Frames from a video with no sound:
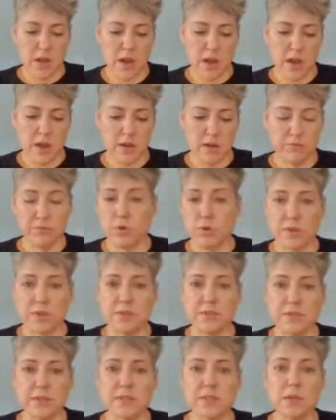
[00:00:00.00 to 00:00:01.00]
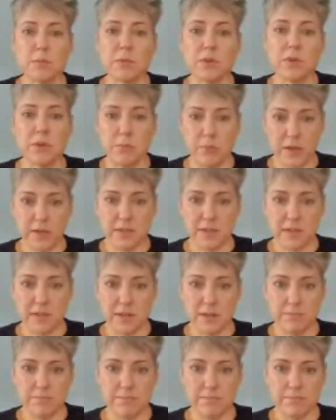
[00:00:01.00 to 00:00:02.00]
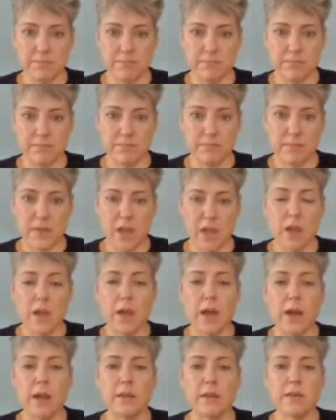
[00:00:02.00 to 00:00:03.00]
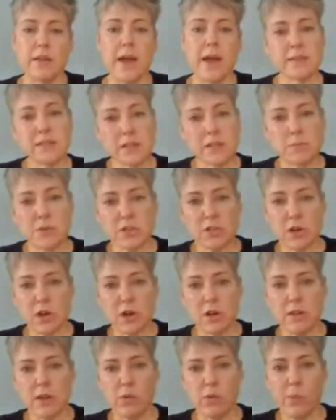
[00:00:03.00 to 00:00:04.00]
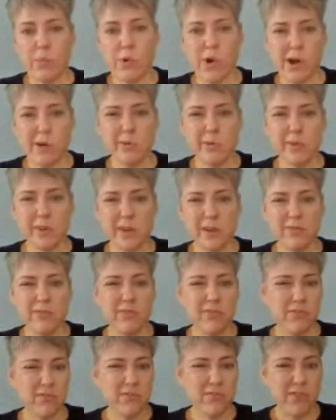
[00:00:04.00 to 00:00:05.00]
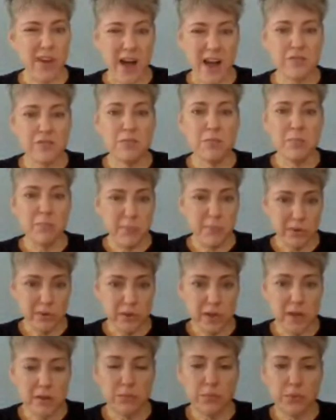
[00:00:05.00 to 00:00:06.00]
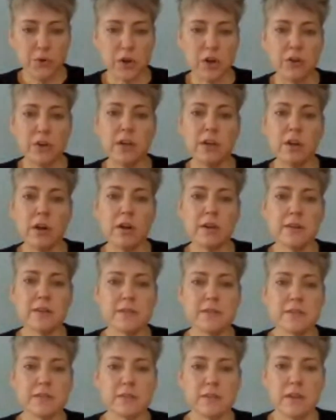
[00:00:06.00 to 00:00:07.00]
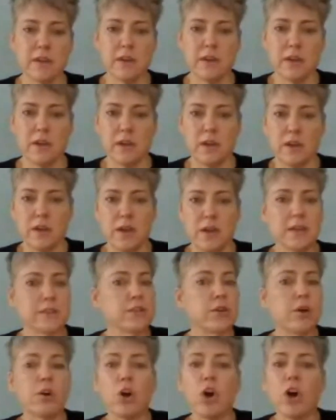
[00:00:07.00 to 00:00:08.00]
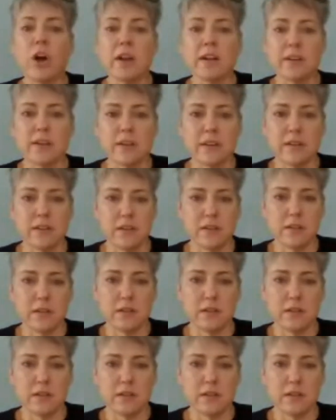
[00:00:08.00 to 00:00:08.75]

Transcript: and of course, 60 million bison. And the estimates are there were probably 5 billion prairie dogs. It's all gone.